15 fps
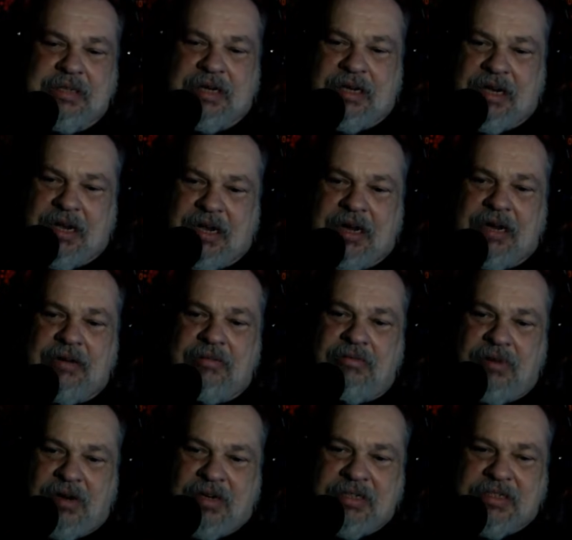And
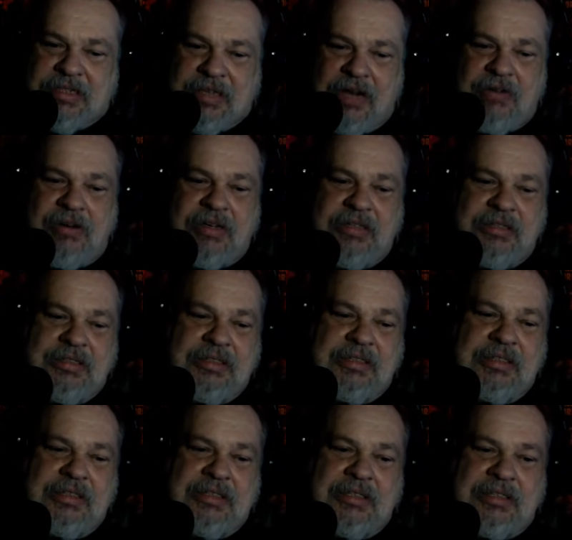where it's going
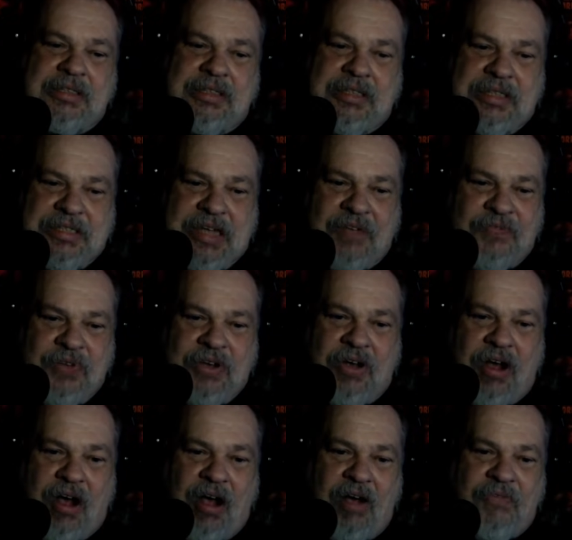is I feel
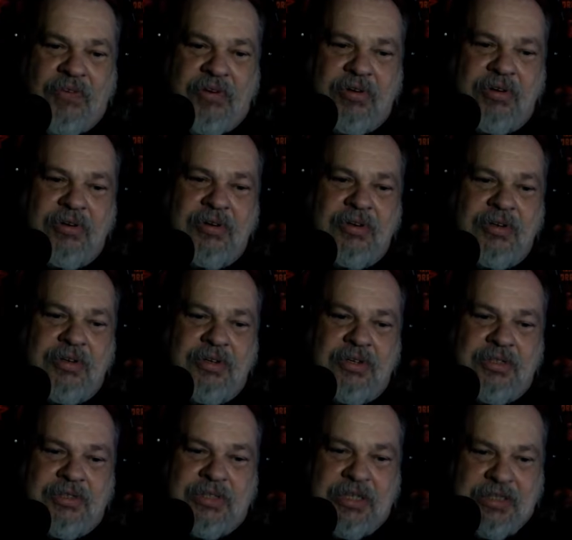awful
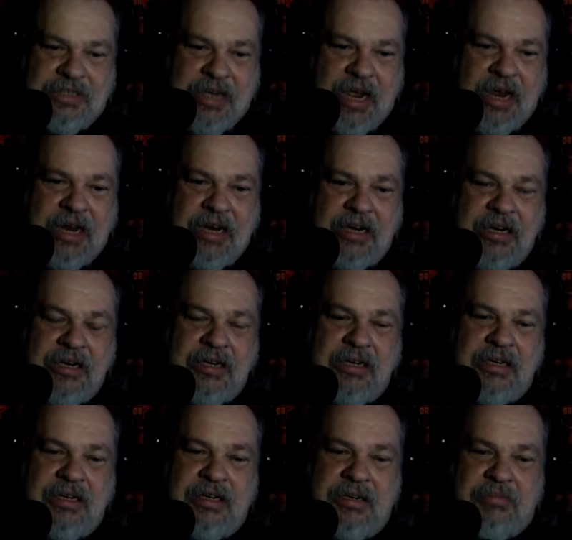today
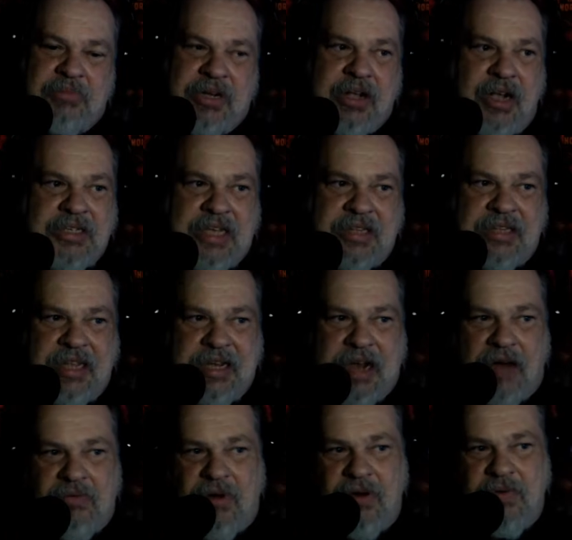because I think I
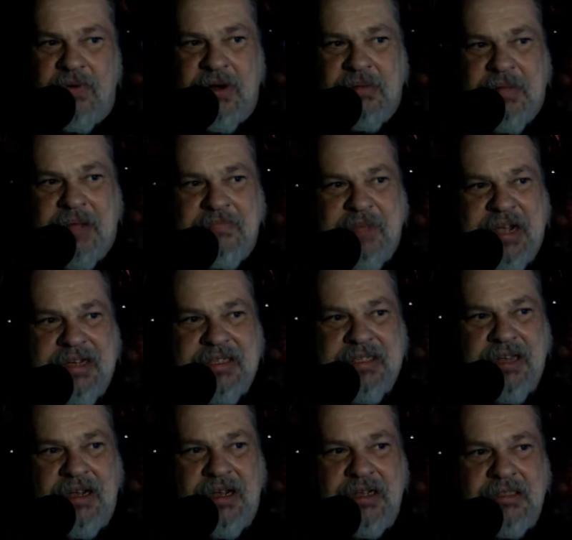wrote one of my best
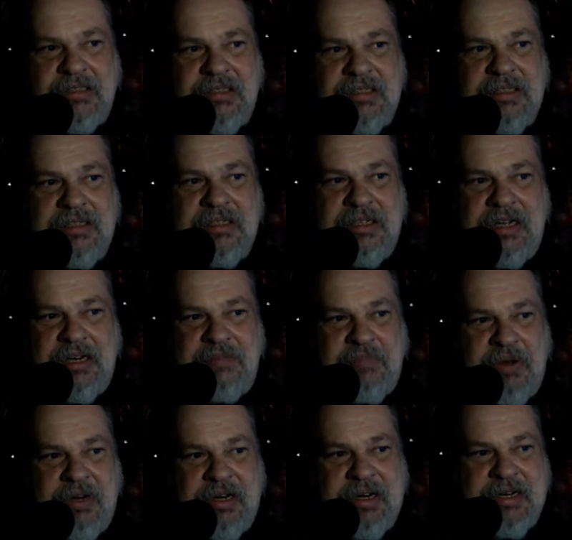songs and
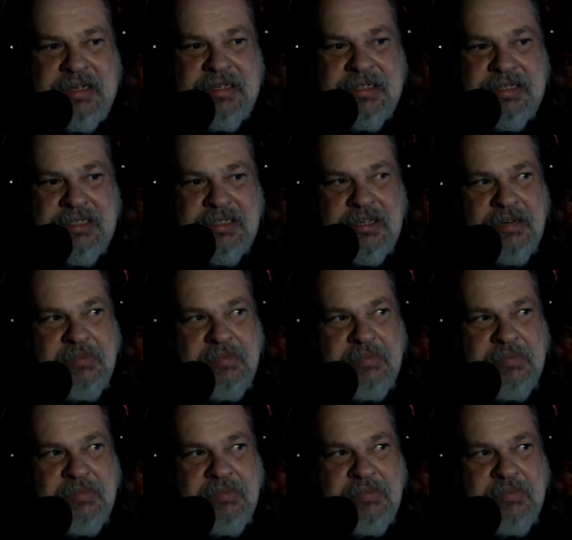put it into stupid